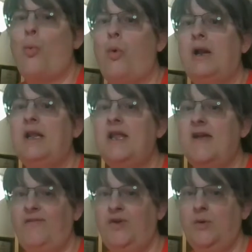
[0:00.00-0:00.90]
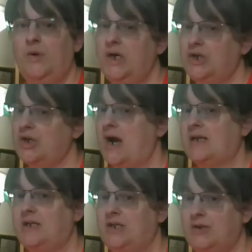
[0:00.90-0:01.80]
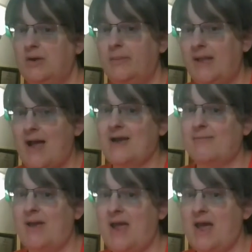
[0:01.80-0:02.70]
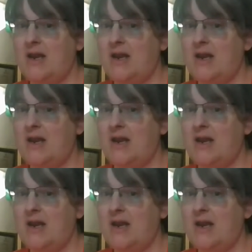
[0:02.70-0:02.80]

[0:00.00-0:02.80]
What if you were attracted to a black man?